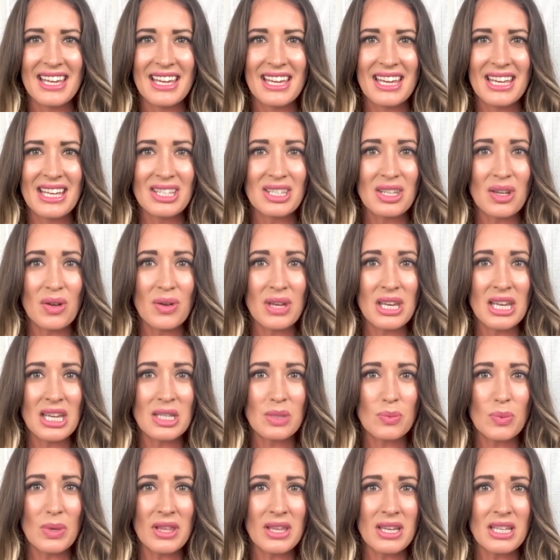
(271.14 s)
So he
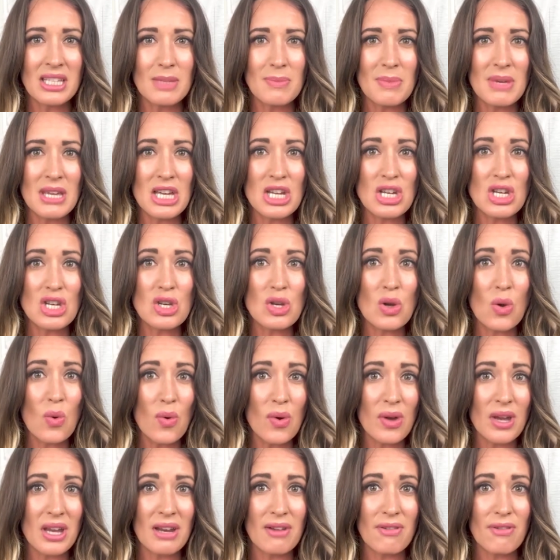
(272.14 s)
is willing to be
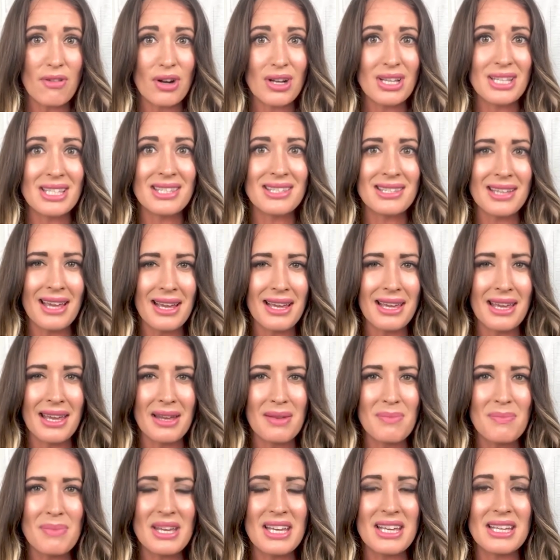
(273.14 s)
annoyed for a
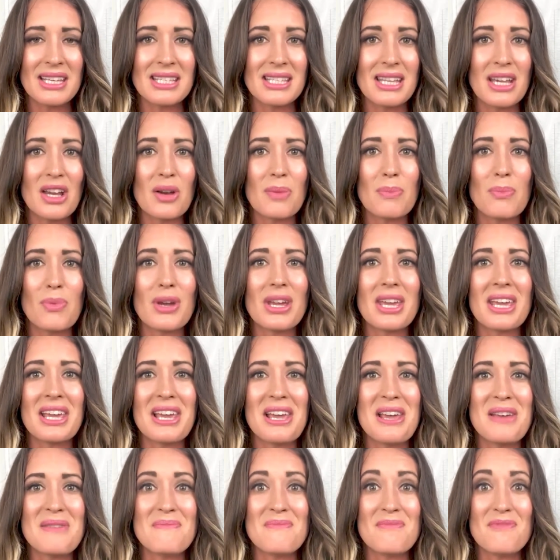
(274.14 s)
second because they are bringing
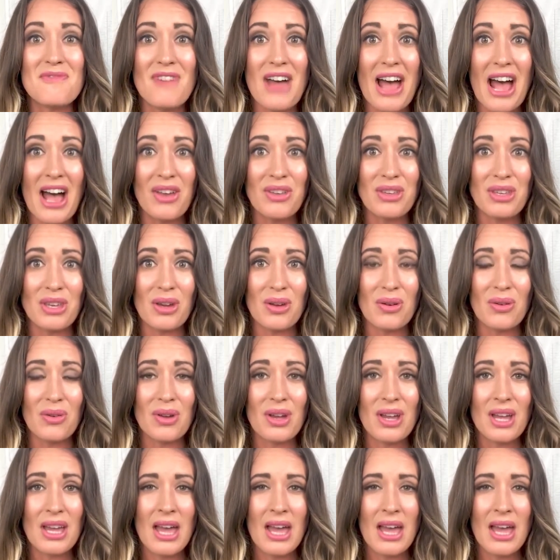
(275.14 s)
him value.